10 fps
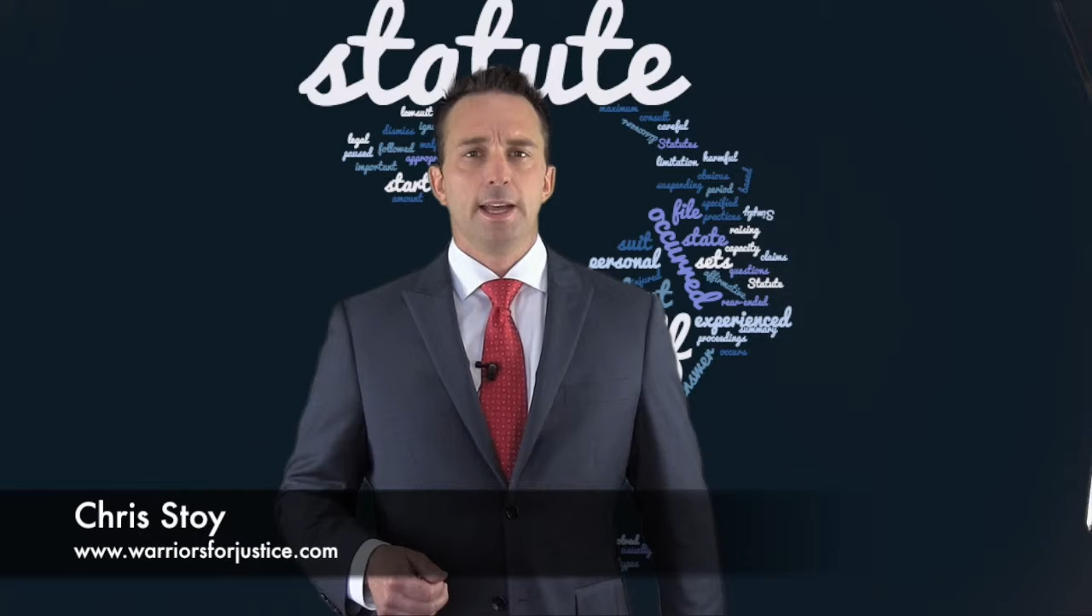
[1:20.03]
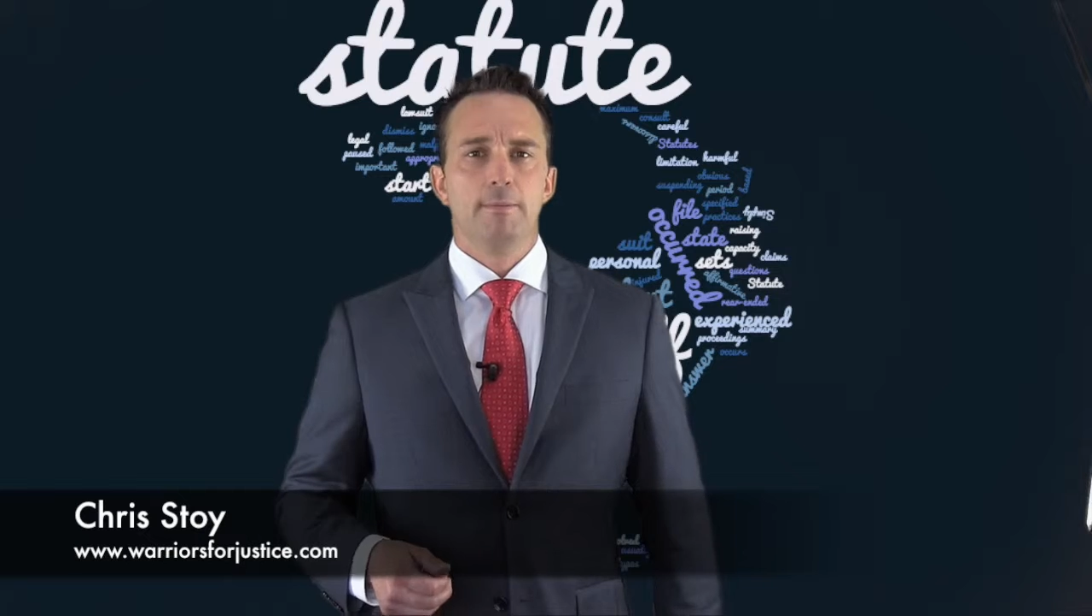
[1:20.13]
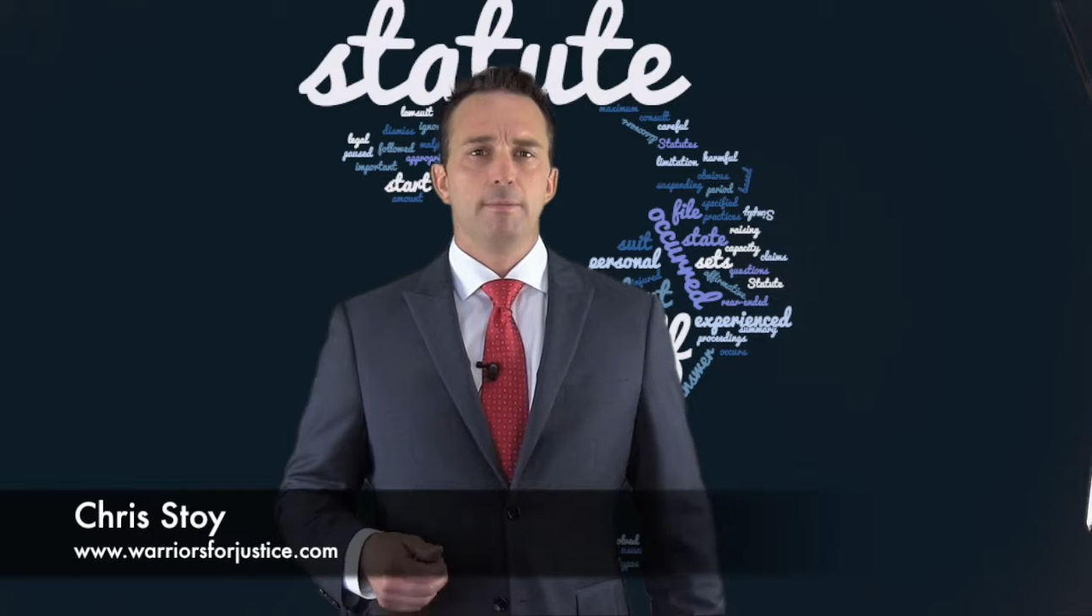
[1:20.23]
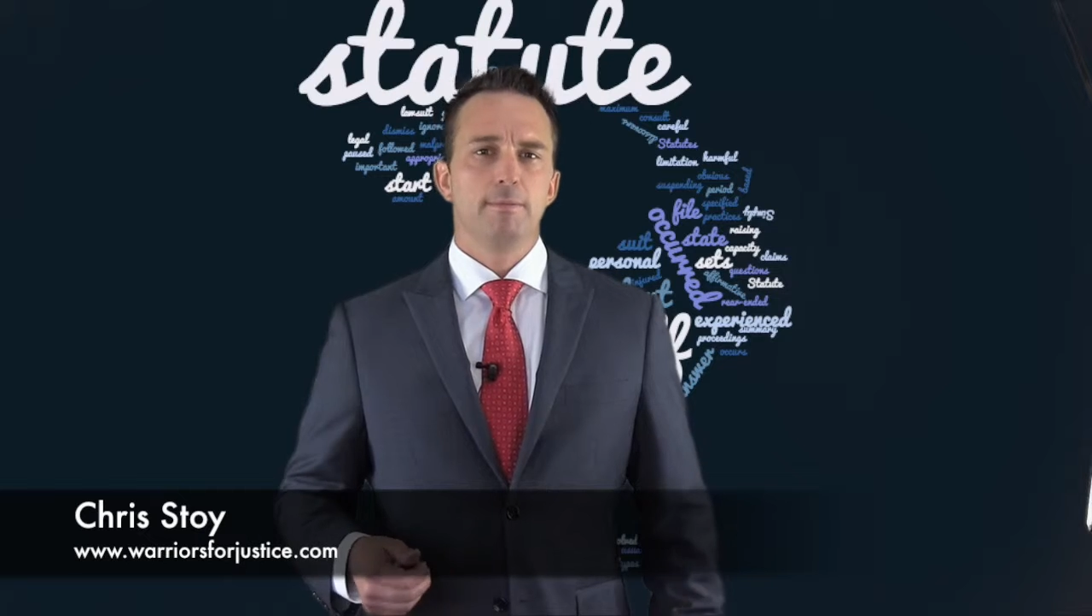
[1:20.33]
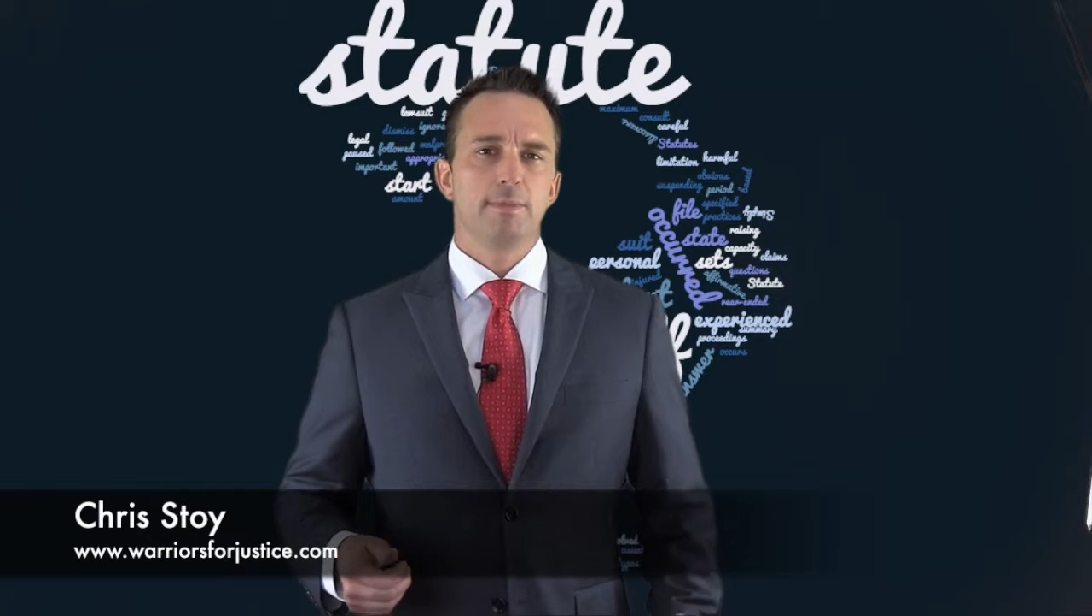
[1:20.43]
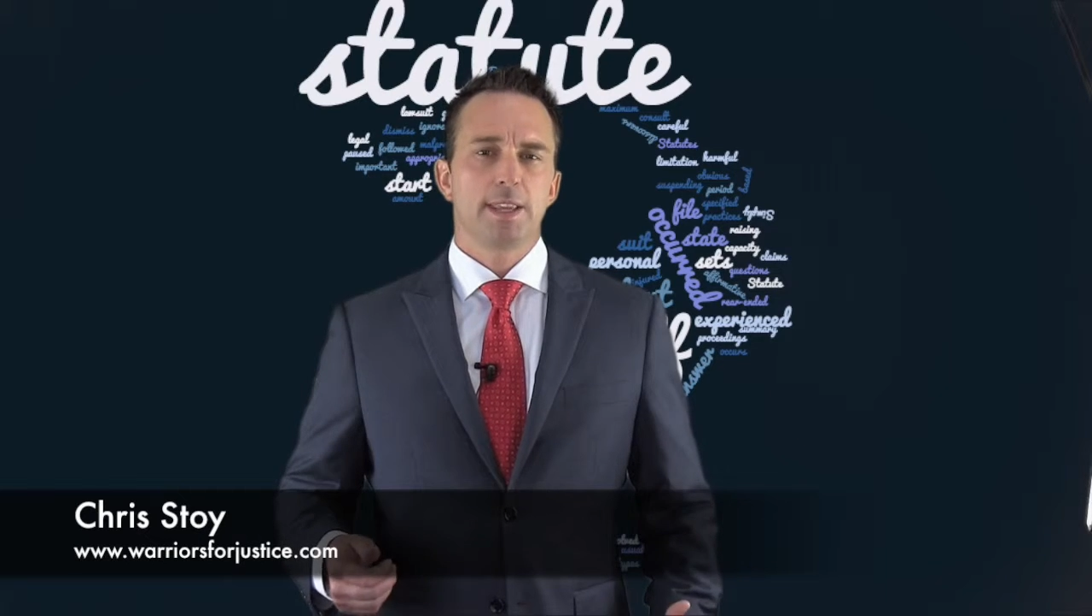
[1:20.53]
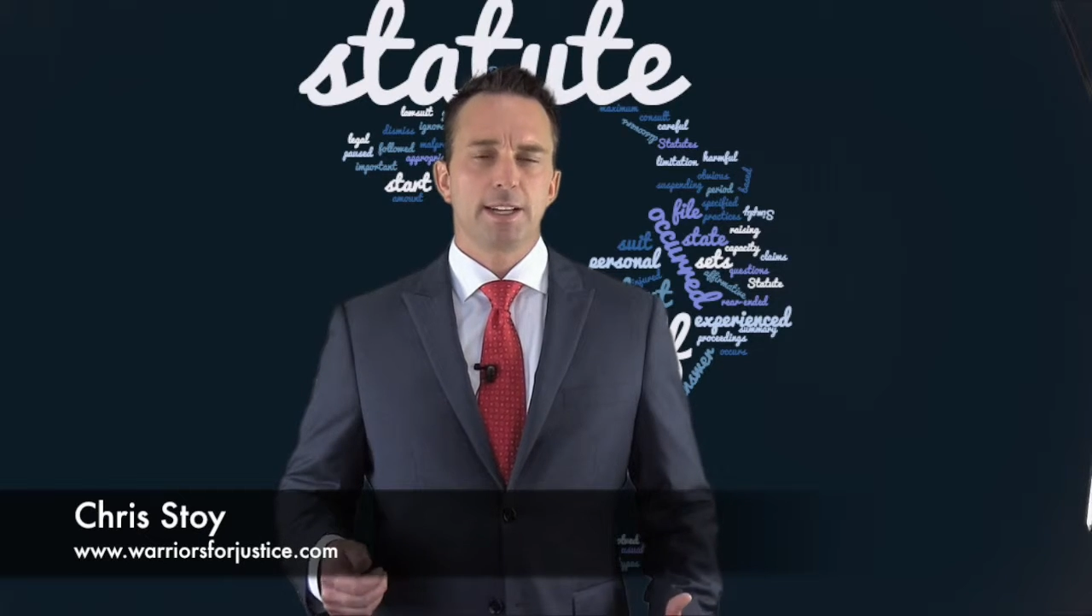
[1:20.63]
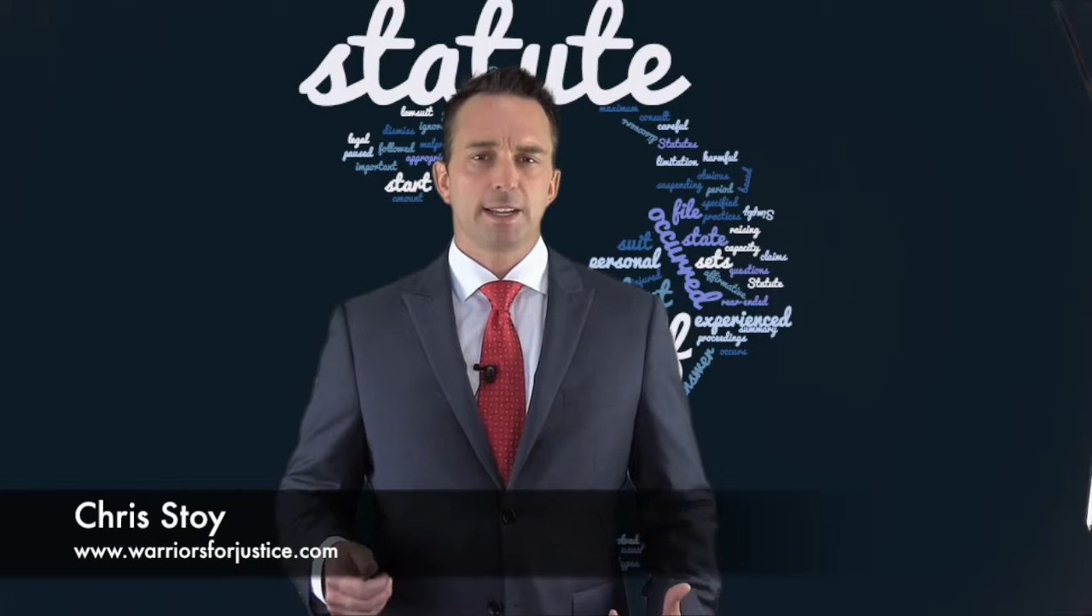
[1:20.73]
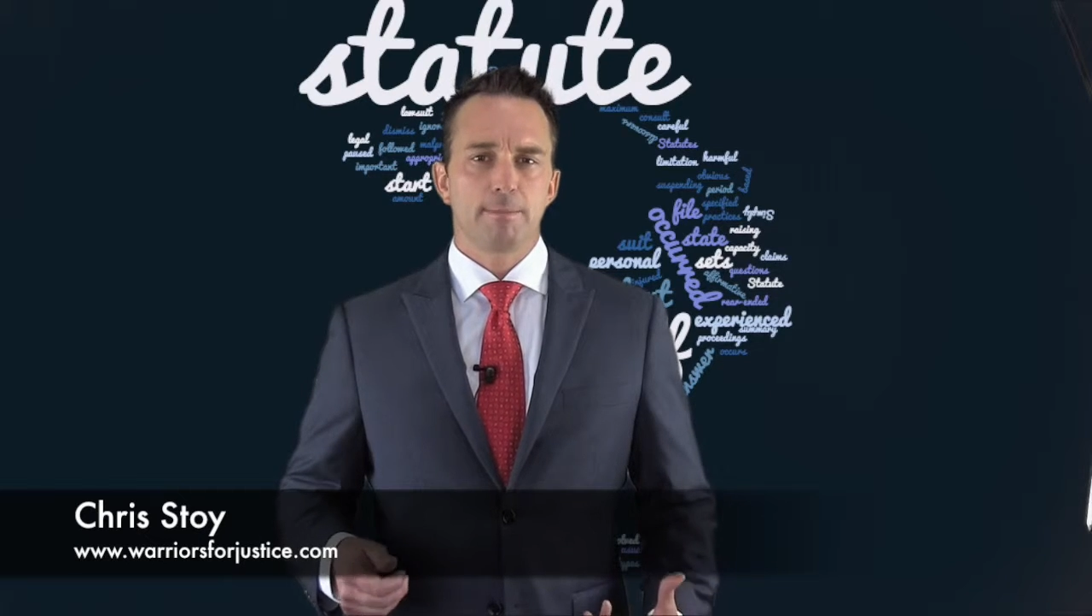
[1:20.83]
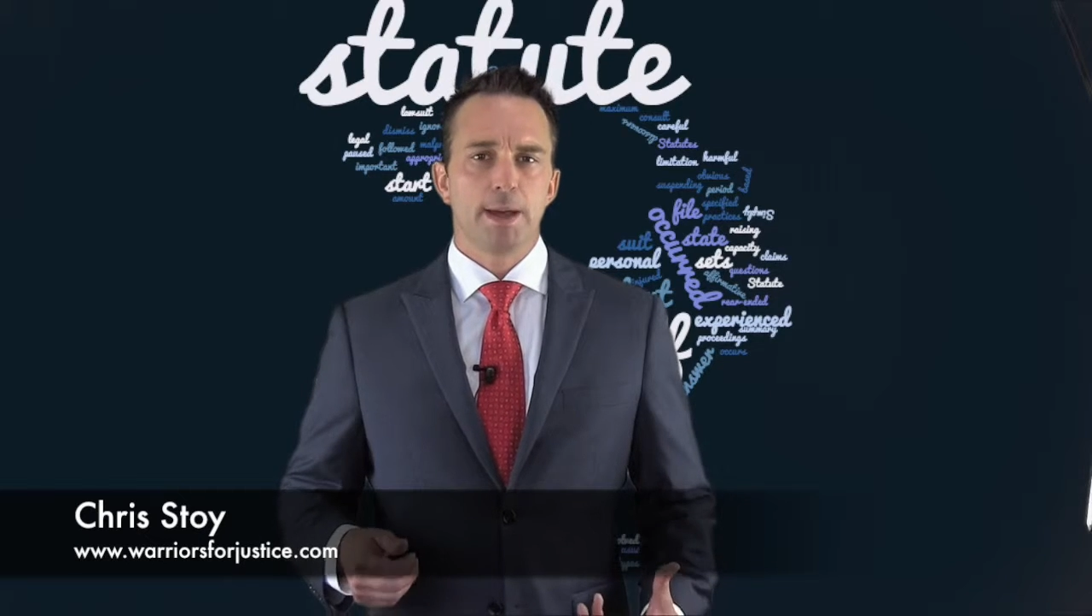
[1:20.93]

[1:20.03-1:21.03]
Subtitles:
in things like